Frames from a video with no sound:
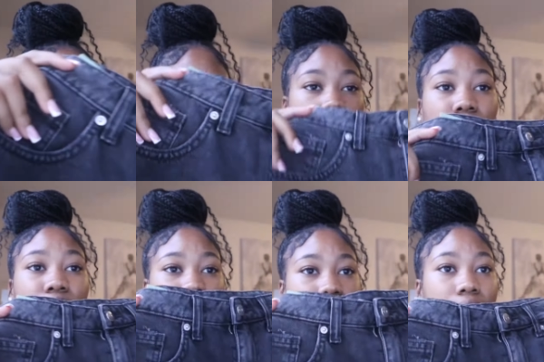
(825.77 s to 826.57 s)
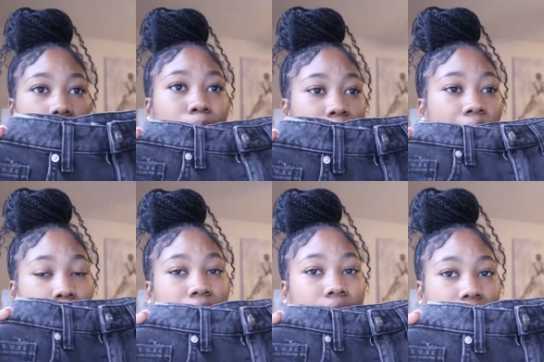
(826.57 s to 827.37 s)
Y'all don't understand how bad
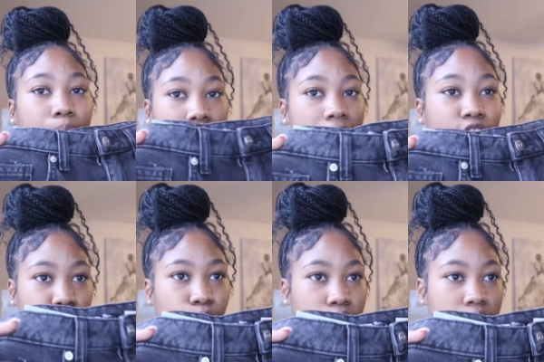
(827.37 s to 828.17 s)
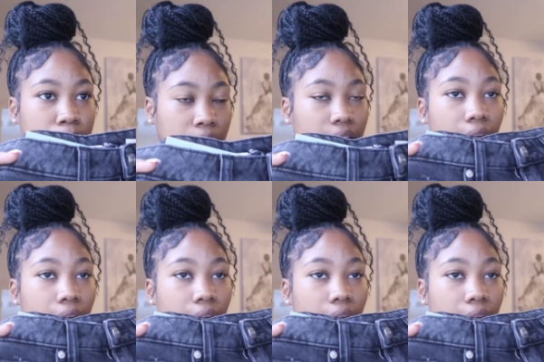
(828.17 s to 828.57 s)
I've been needing black shorts, but